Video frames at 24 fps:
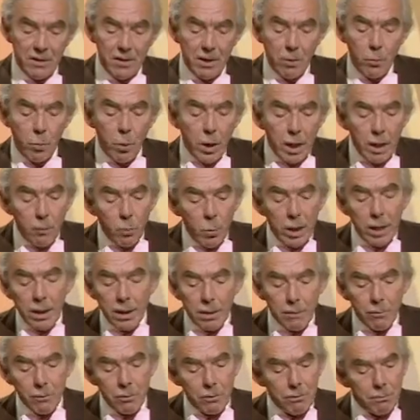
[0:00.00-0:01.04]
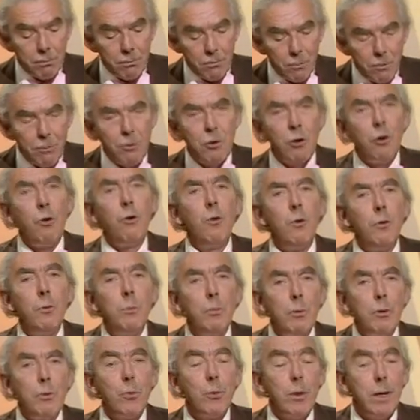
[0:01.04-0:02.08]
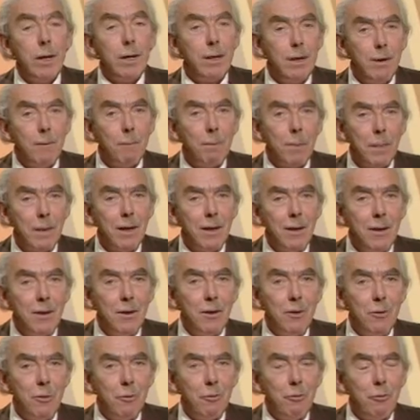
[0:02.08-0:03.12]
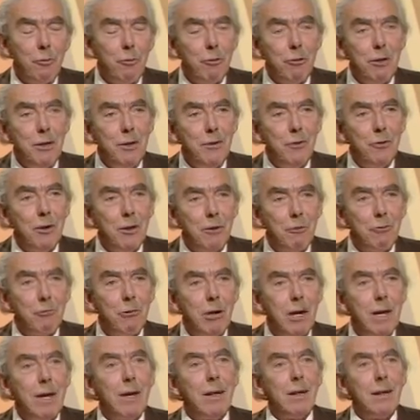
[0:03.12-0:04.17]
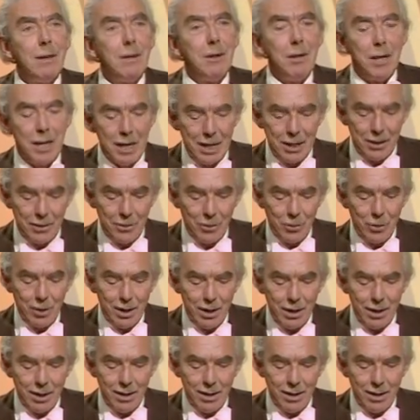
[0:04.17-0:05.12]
So we're torn between freezing rain and